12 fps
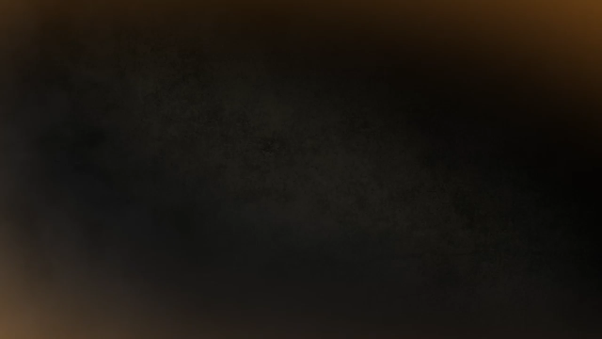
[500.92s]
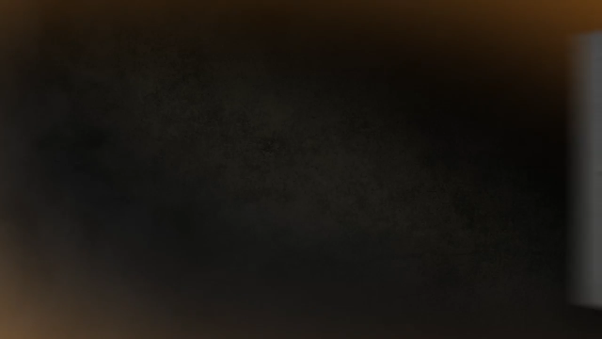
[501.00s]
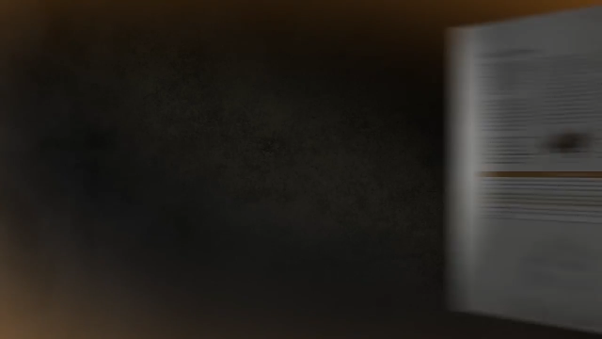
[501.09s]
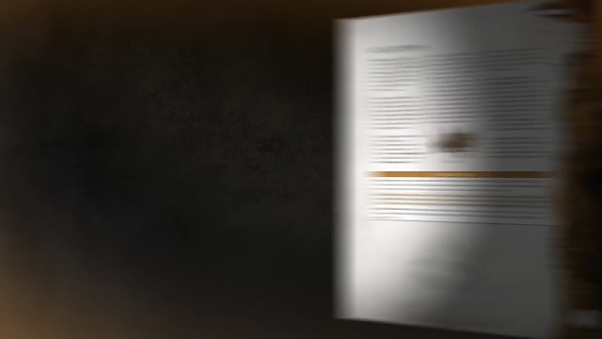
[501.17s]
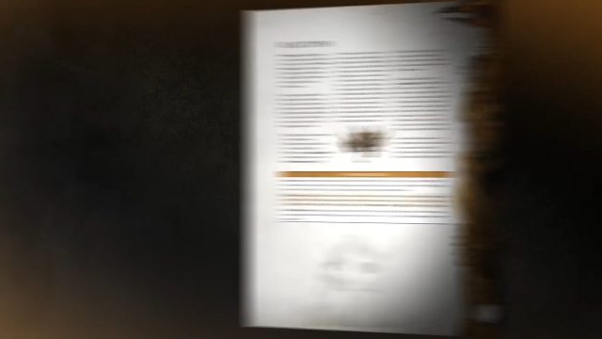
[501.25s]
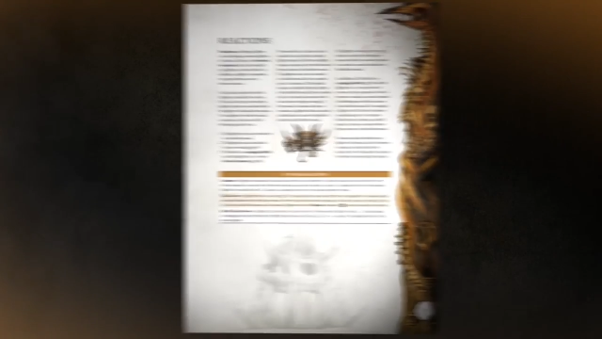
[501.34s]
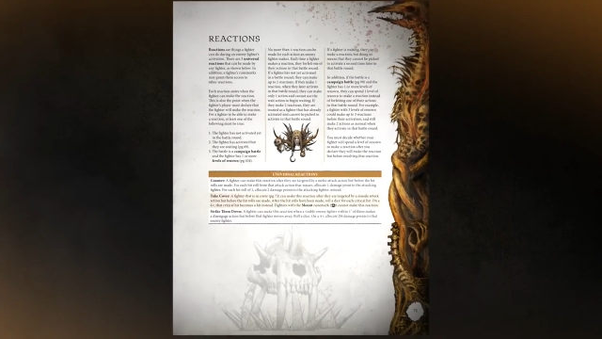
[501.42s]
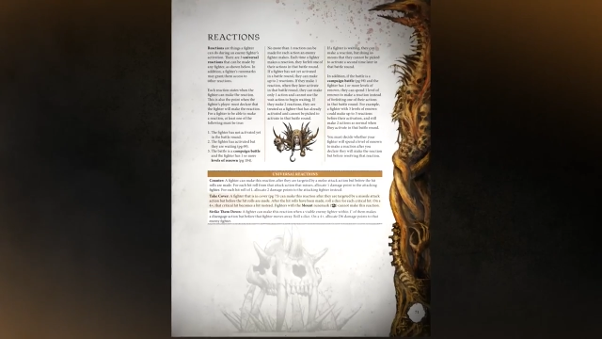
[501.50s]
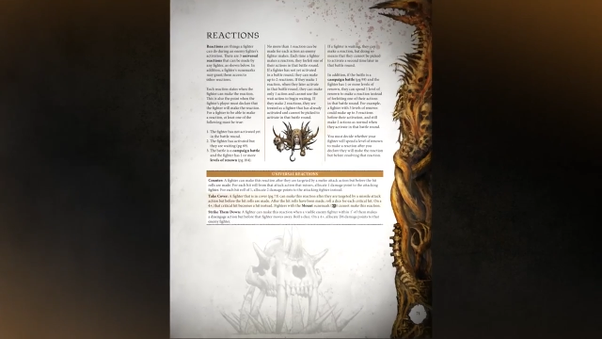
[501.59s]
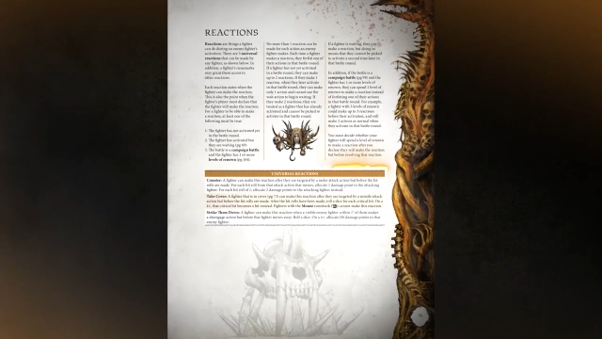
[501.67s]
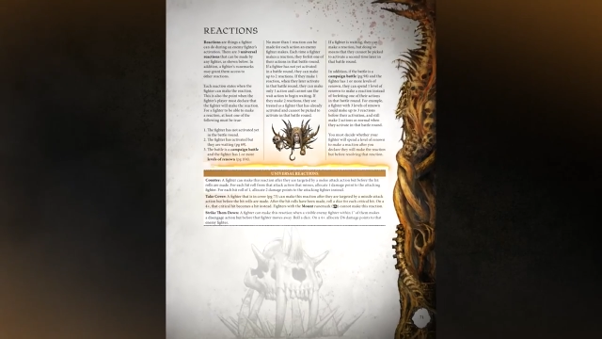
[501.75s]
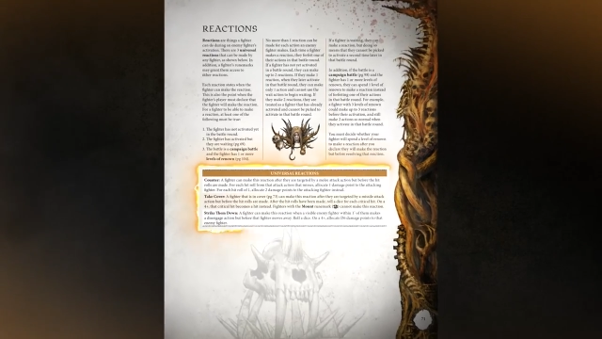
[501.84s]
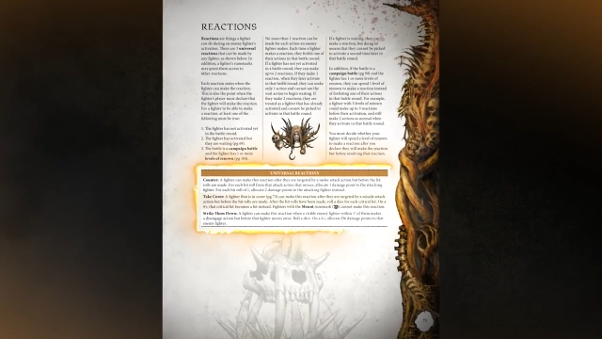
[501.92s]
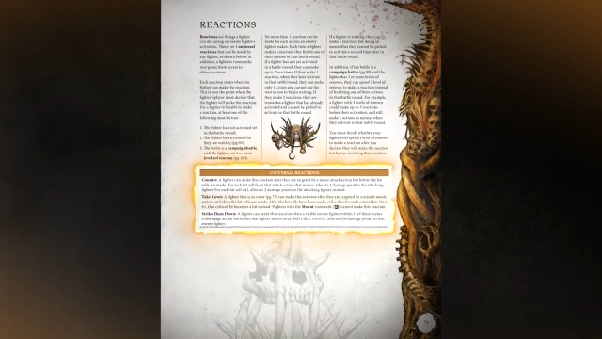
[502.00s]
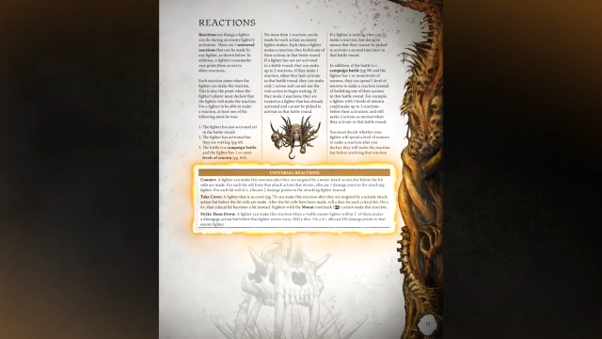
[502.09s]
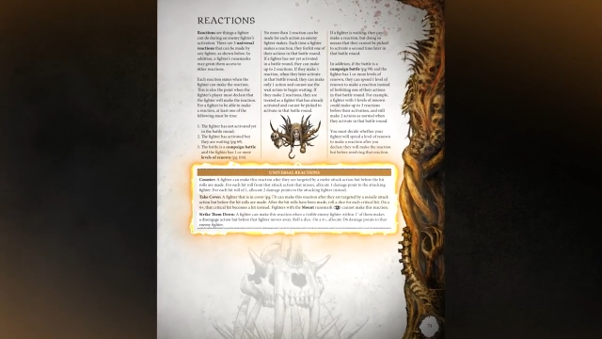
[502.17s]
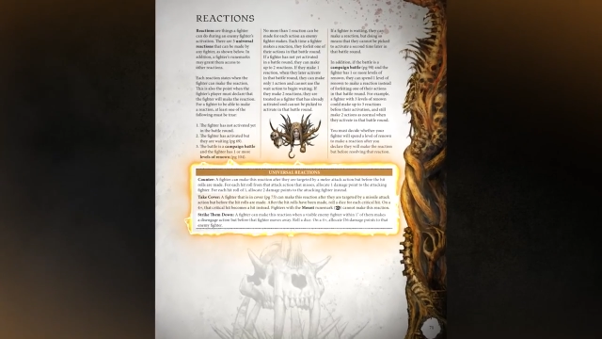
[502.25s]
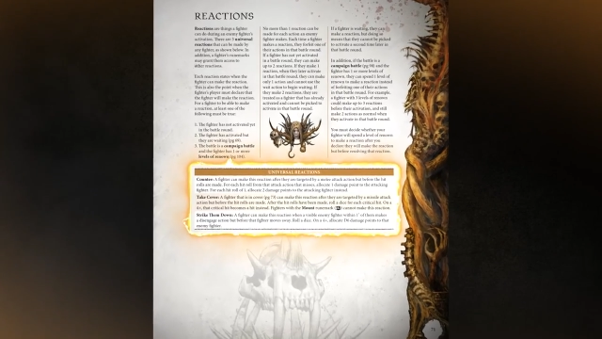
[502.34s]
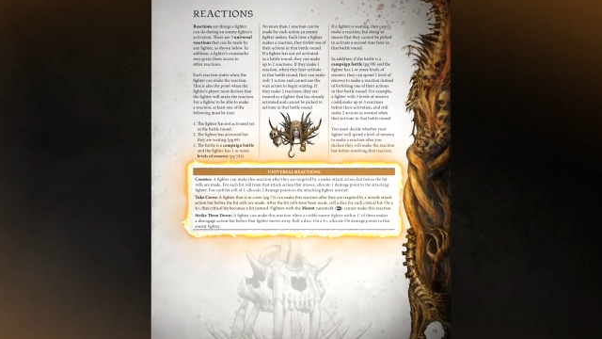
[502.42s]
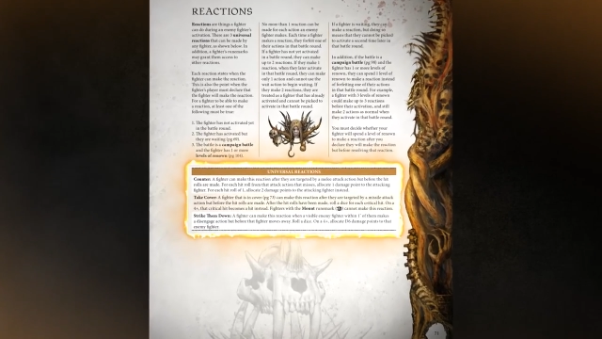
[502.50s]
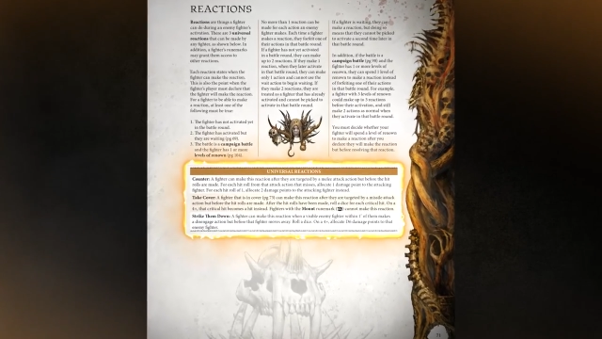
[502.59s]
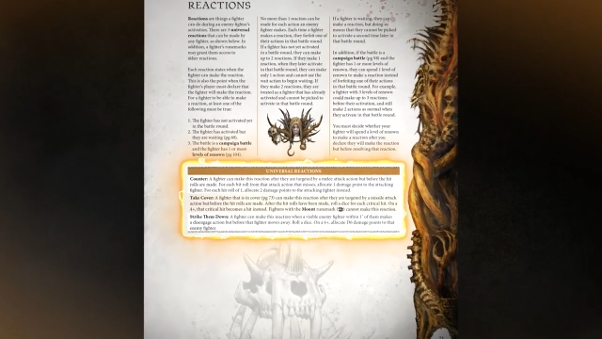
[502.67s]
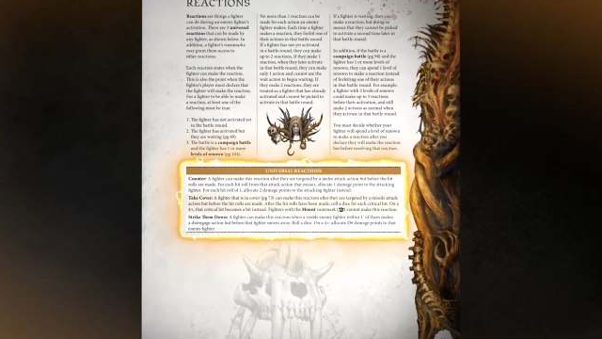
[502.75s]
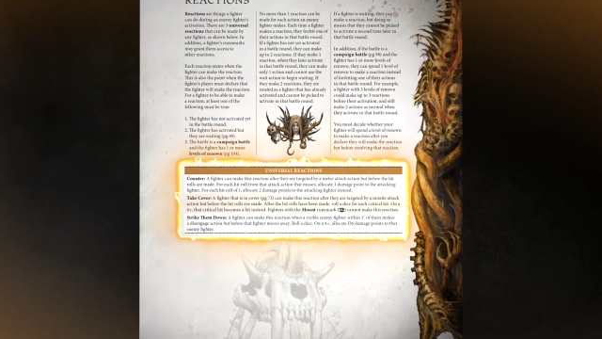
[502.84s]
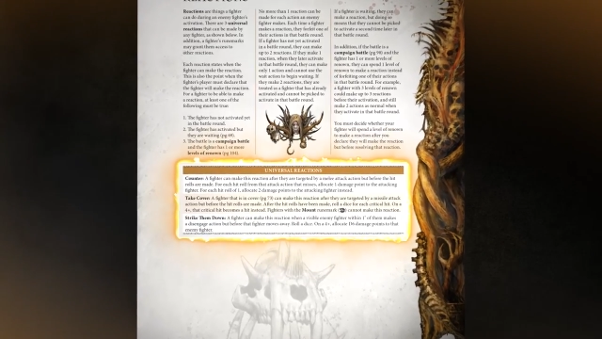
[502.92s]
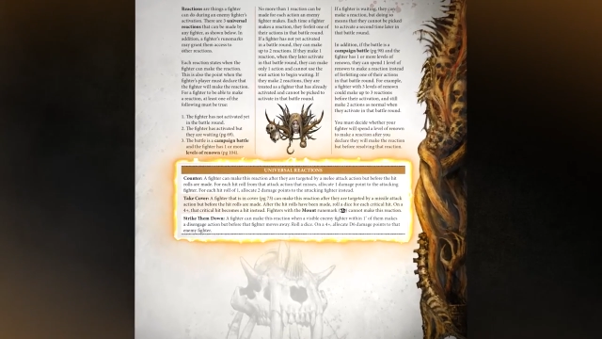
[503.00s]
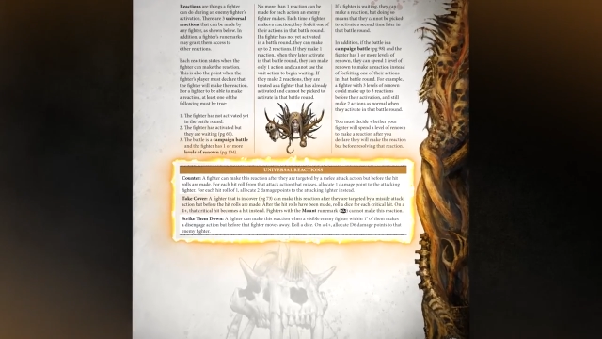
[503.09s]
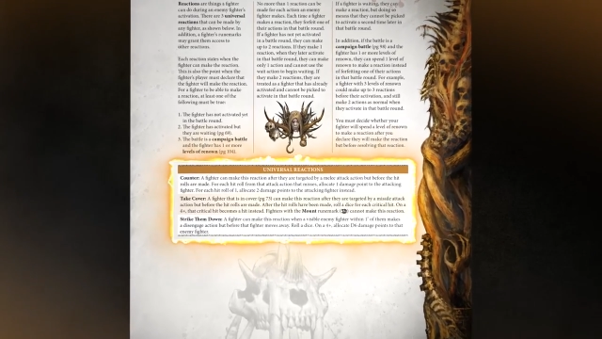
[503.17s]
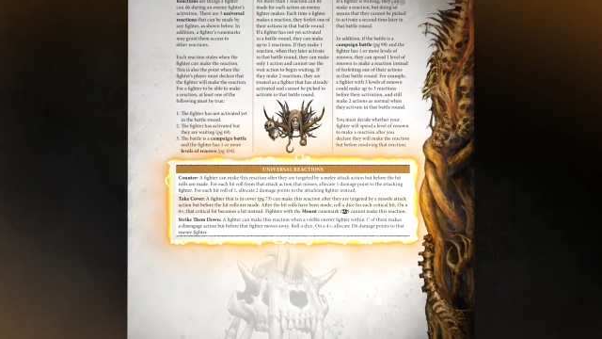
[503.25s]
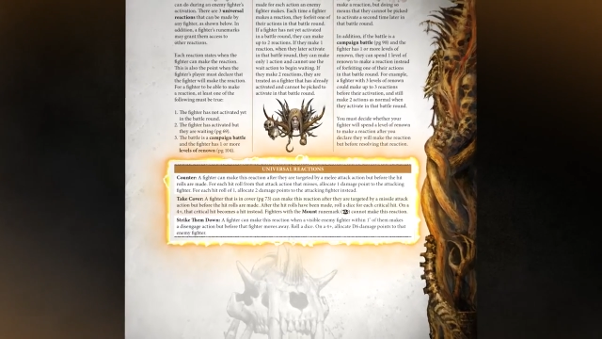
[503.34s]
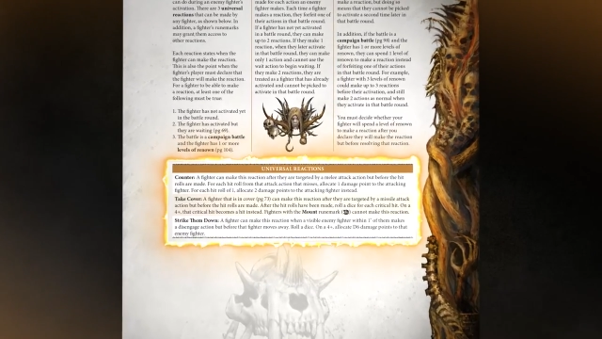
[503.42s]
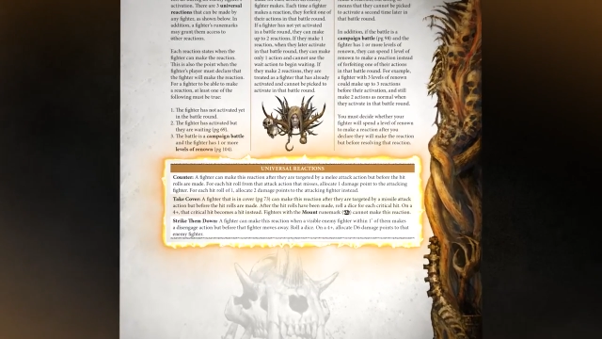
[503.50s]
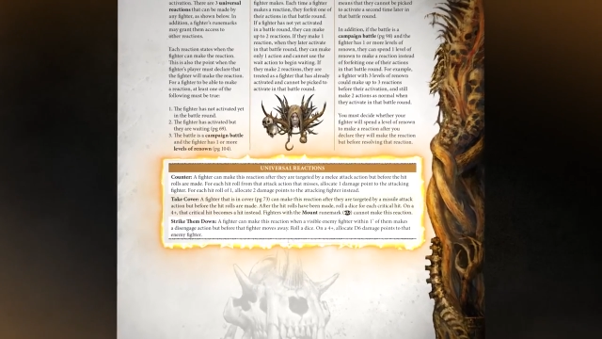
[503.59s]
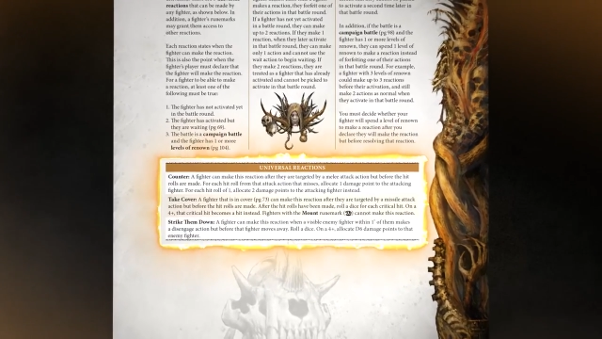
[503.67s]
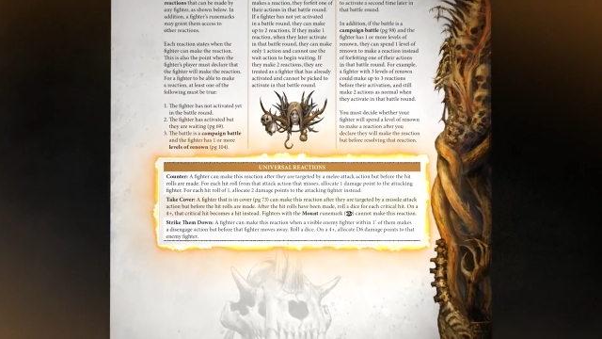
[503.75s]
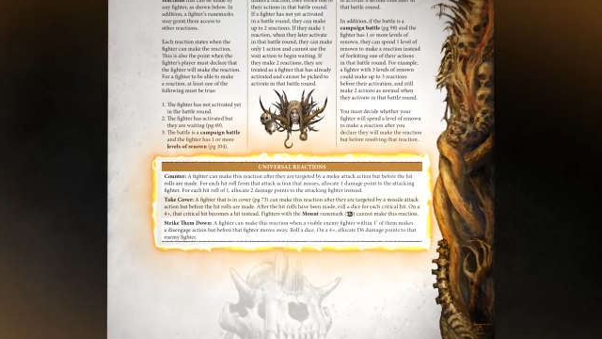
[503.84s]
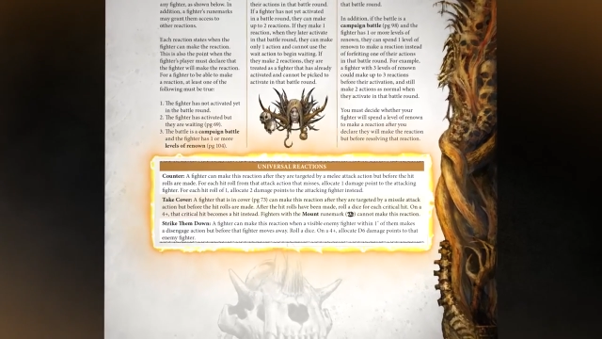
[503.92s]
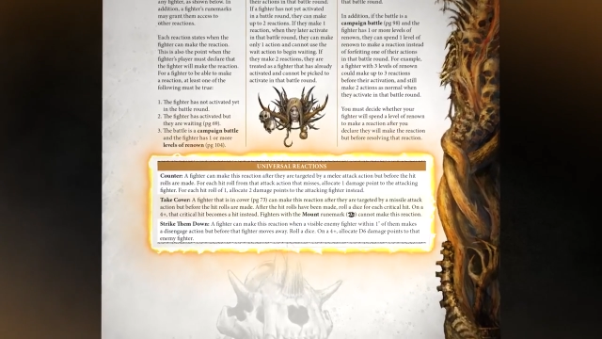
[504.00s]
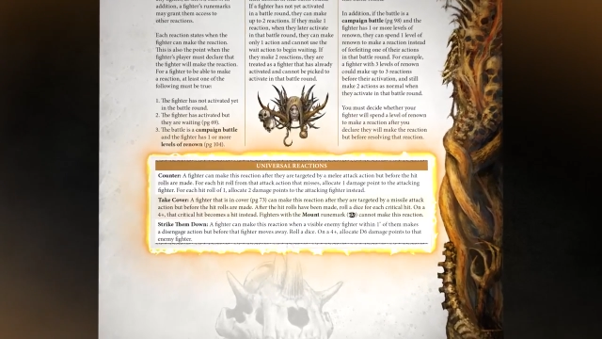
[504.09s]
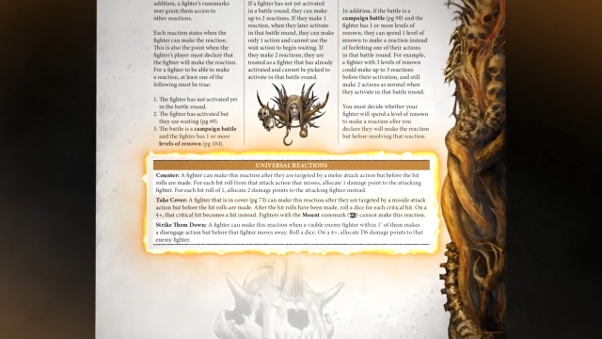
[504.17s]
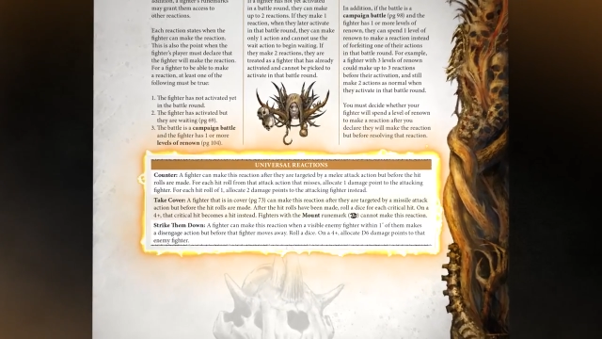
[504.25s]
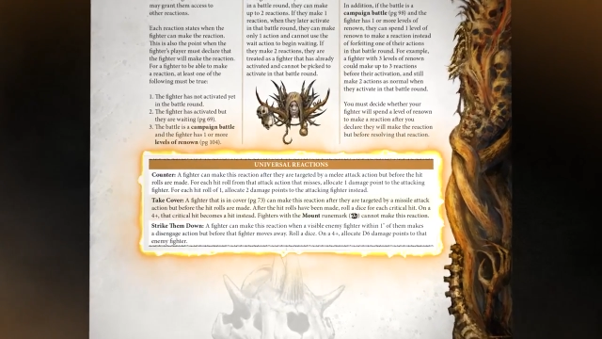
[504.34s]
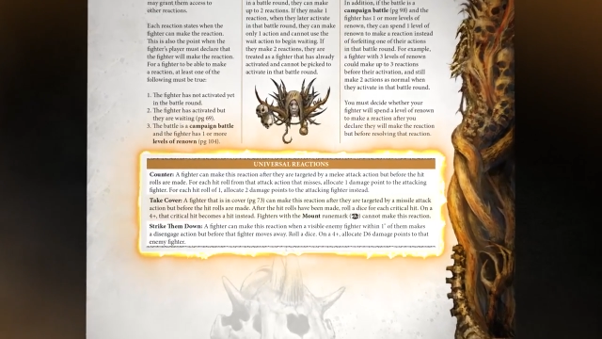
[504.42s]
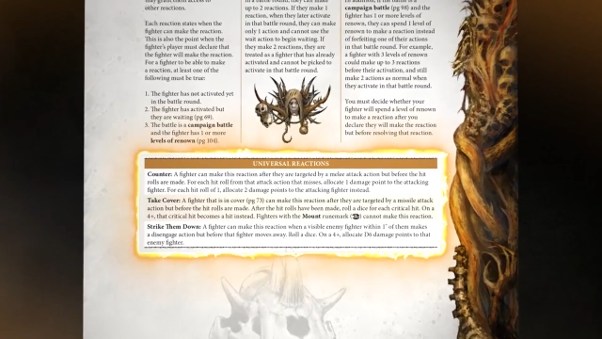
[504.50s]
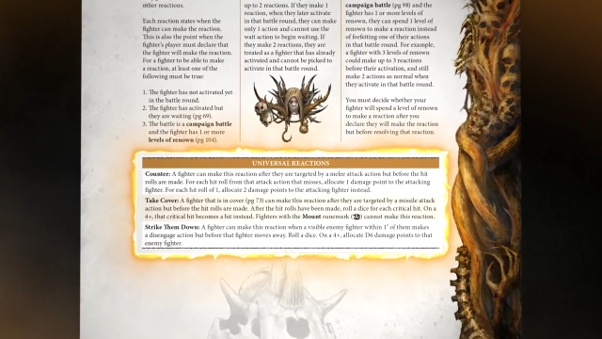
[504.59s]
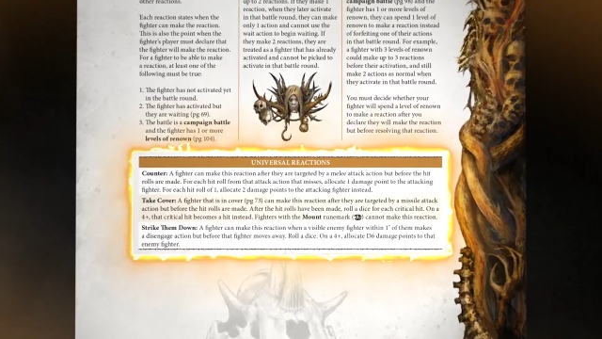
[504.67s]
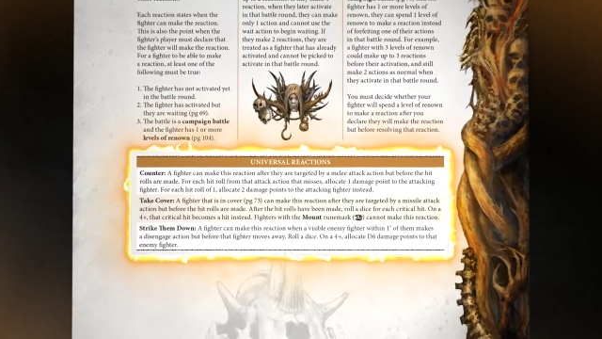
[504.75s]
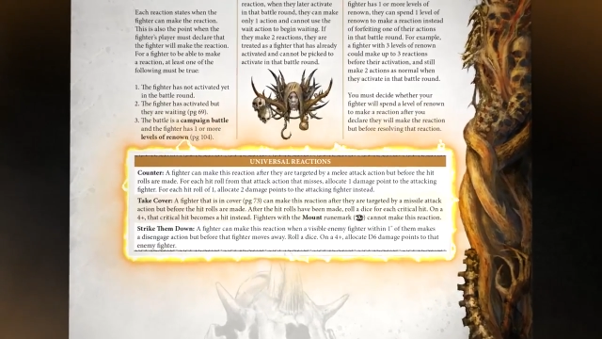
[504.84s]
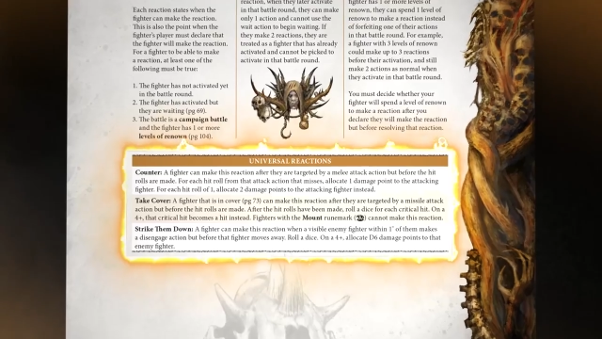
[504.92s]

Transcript: [unreadable: no face in view]